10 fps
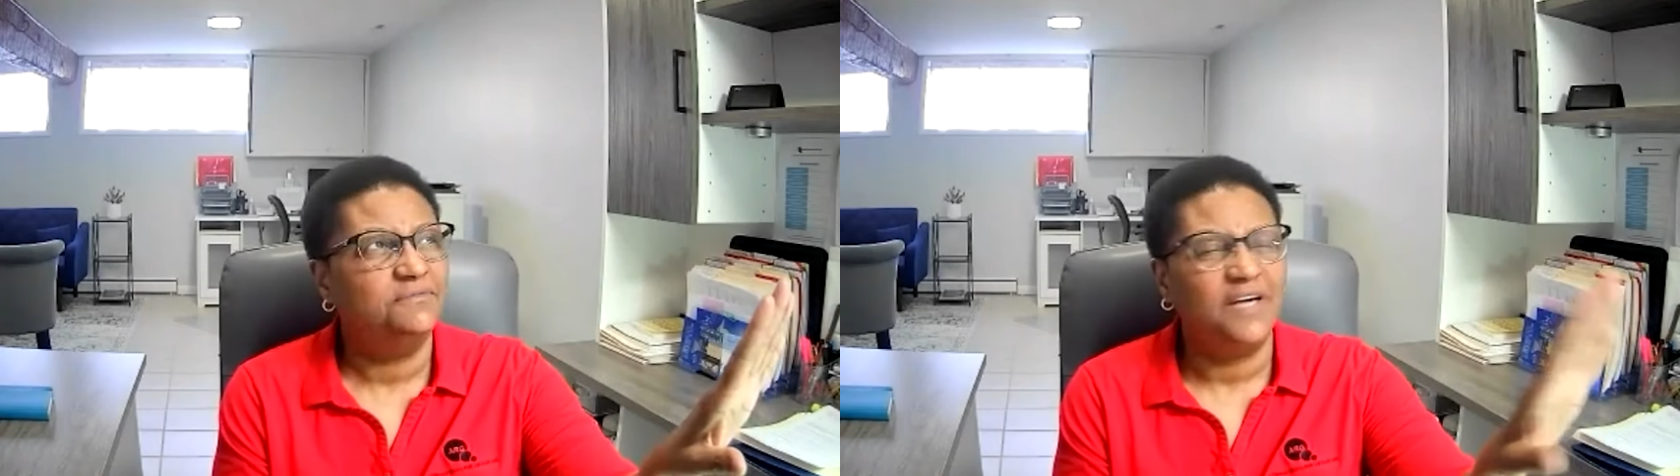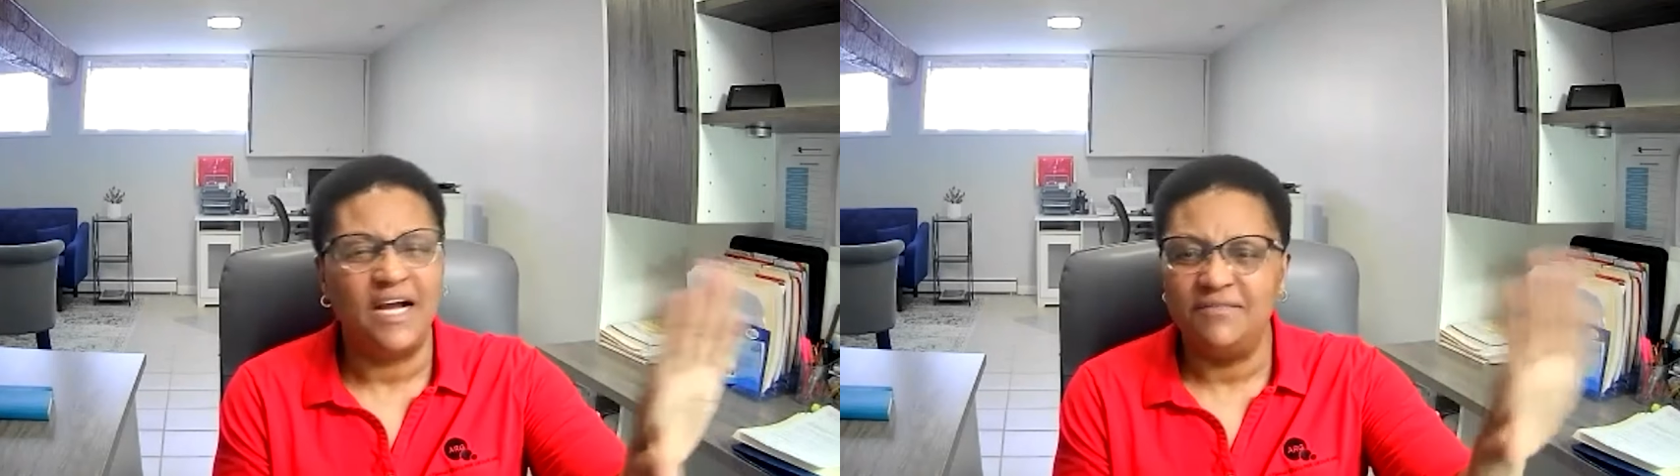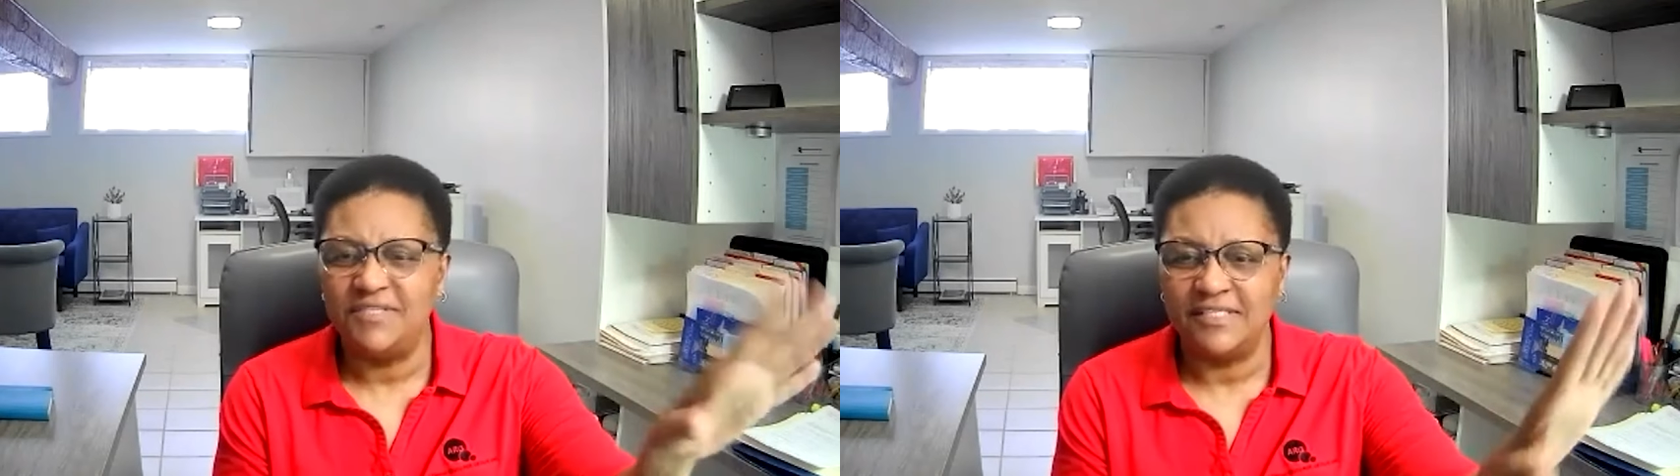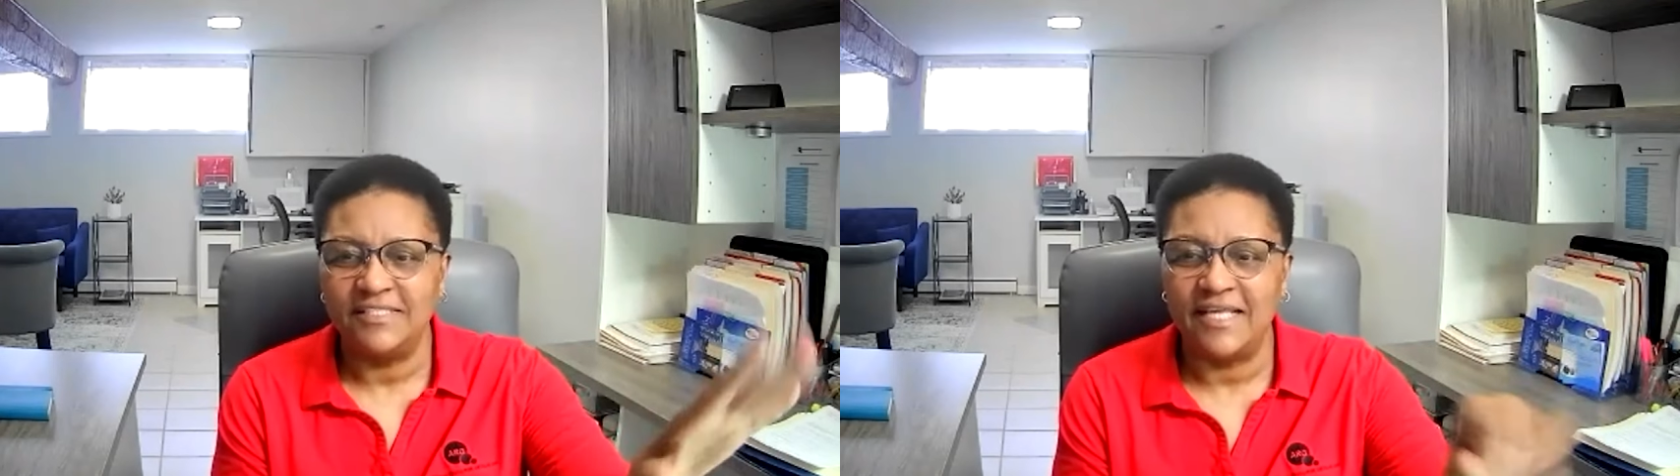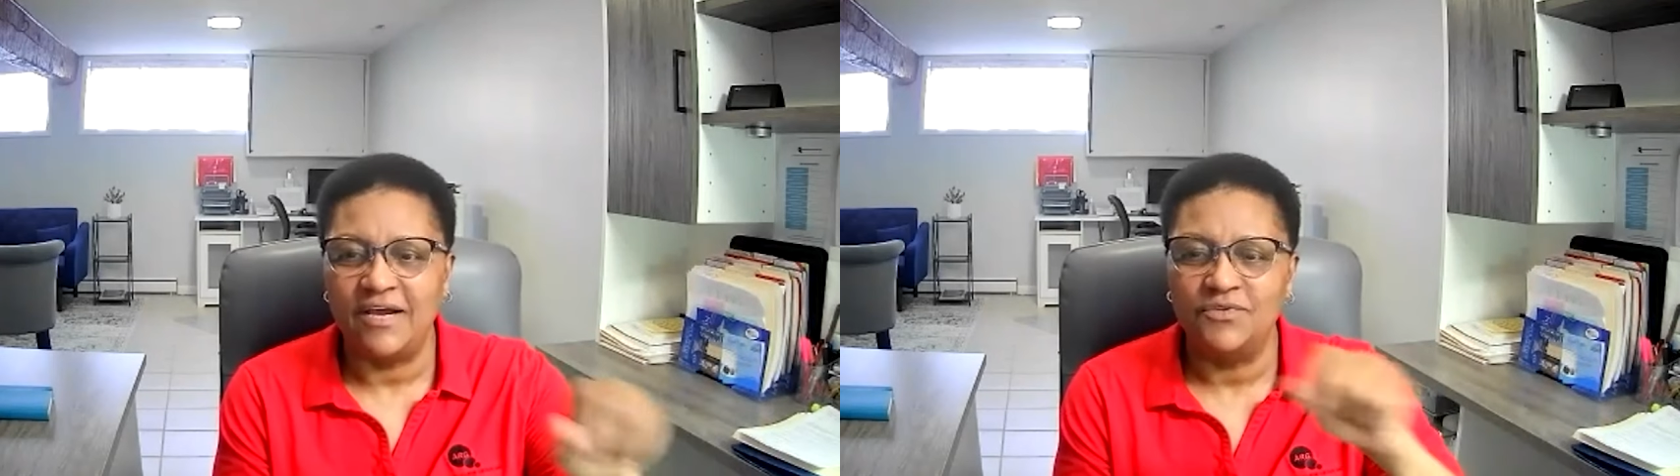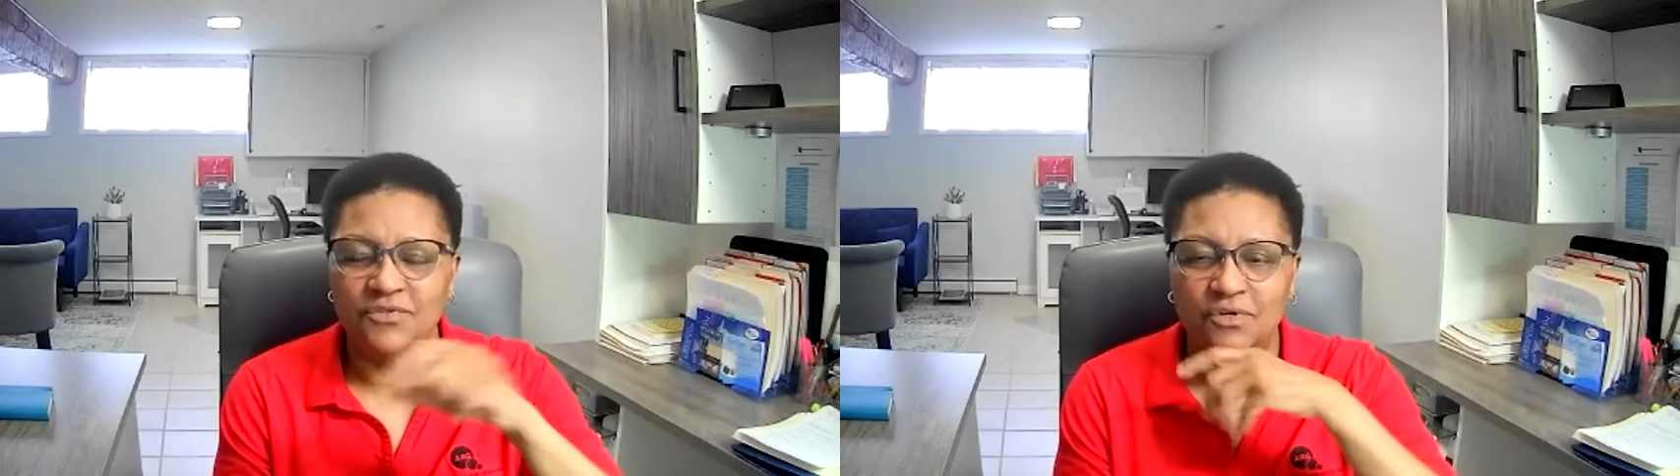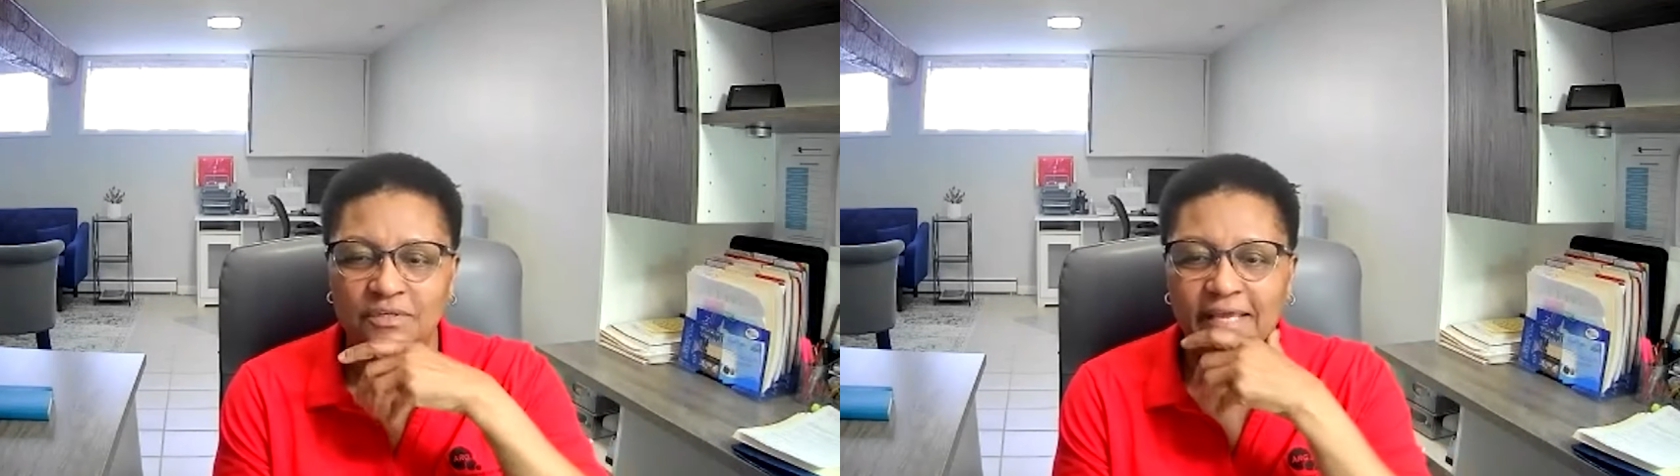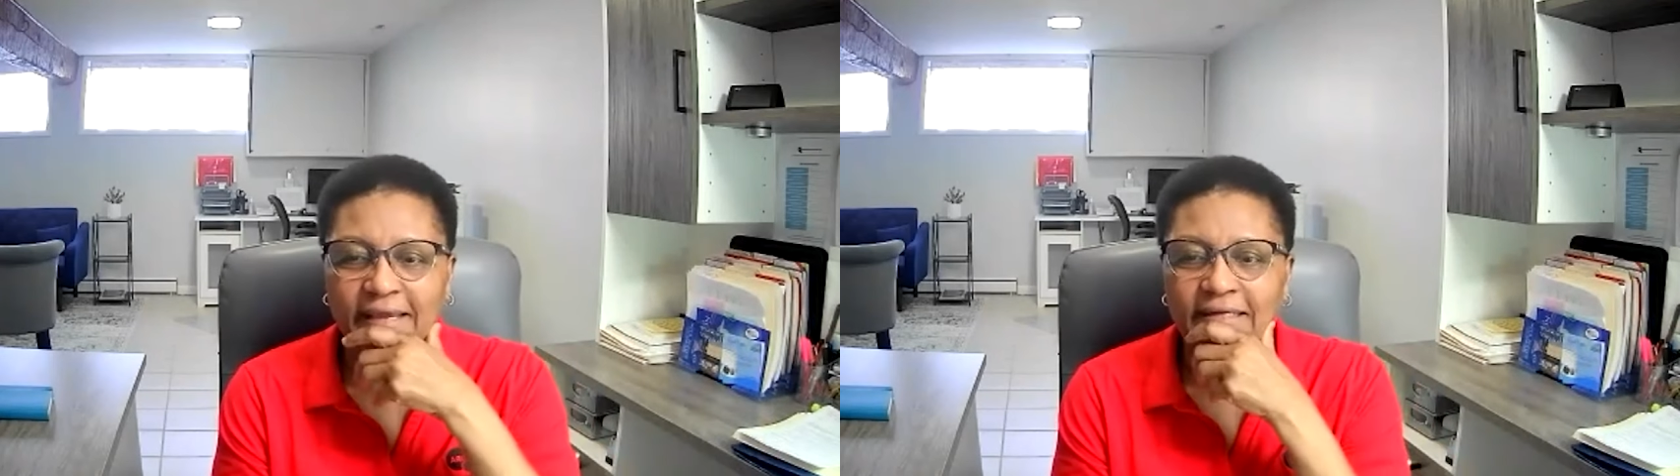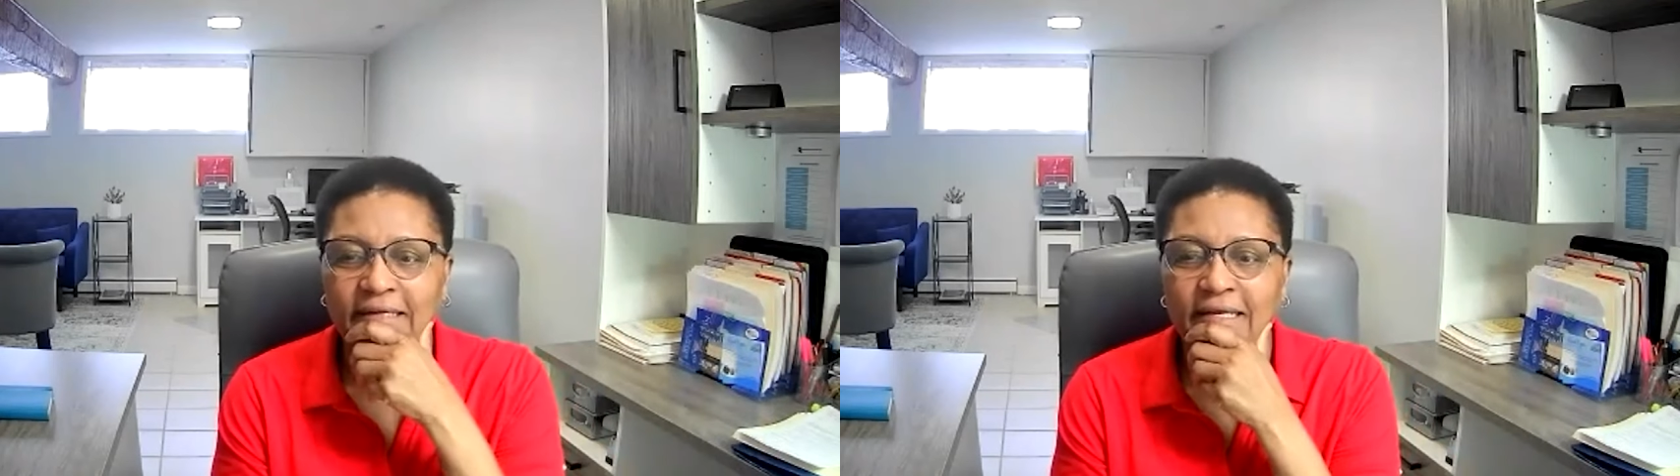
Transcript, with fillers: five six thousand on that